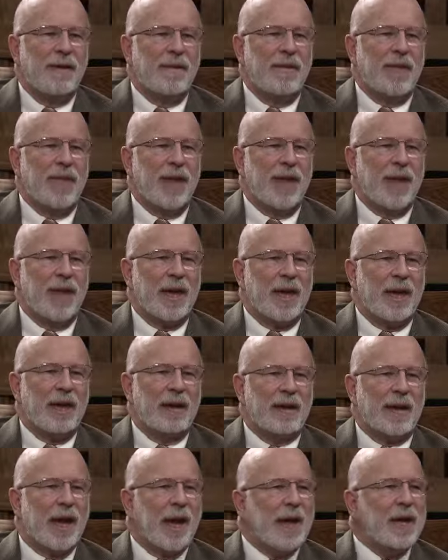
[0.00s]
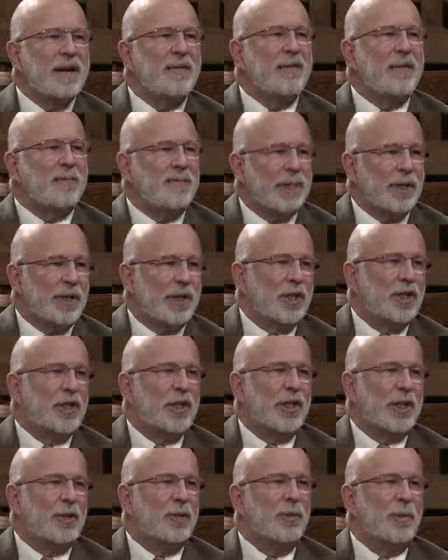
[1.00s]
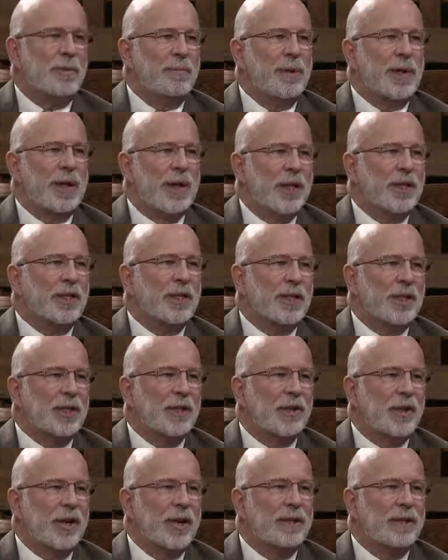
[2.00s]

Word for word: the uh, kind of imposition that would be necessary.